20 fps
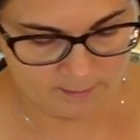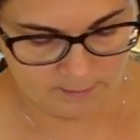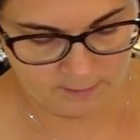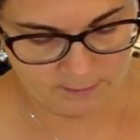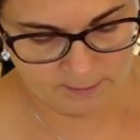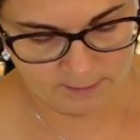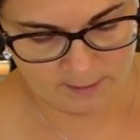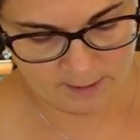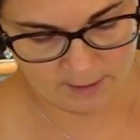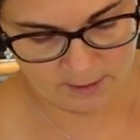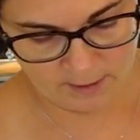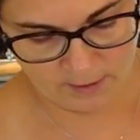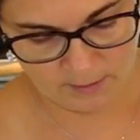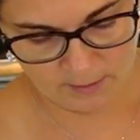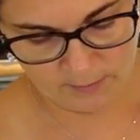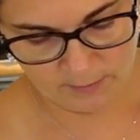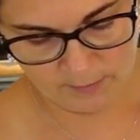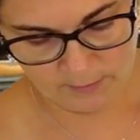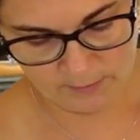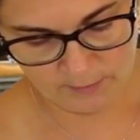
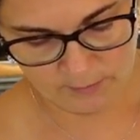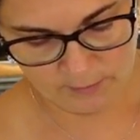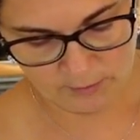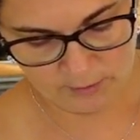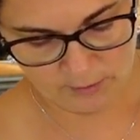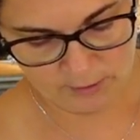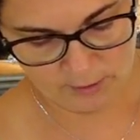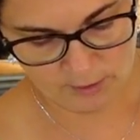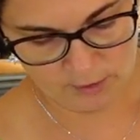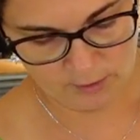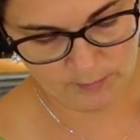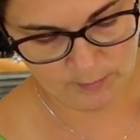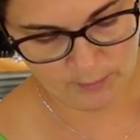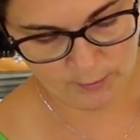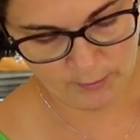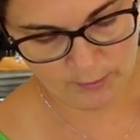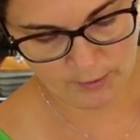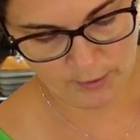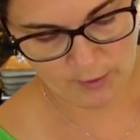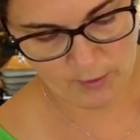So just
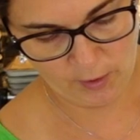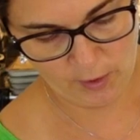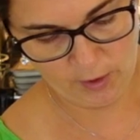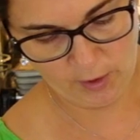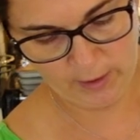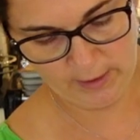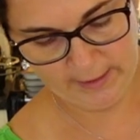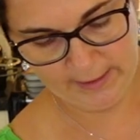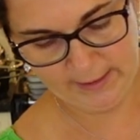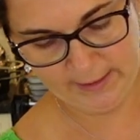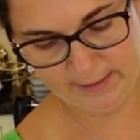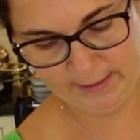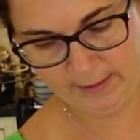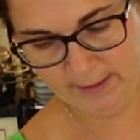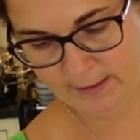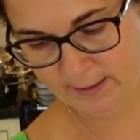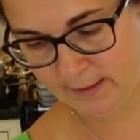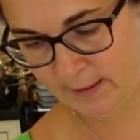pour all in.